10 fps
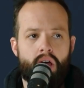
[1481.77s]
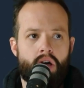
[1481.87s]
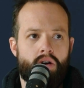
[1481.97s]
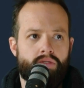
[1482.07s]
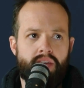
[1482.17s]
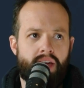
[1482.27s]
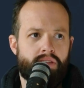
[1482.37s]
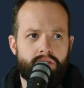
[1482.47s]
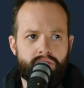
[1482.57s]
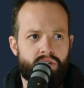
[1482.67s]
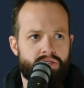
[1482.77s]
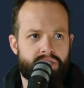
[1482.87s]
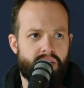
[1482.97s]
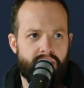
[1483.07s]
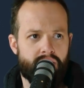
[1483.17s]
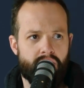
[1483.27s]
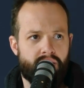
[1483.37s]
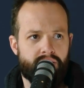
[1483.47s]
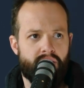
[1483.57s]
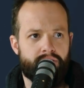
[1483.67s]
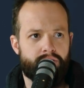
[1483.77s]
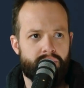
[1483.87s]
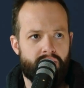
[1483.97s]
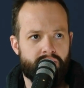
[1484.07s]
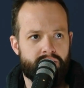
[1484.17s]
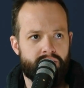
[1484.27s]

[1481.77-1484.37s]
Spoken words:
Oh, yeah, those phones, they didn't lock. None of them locked.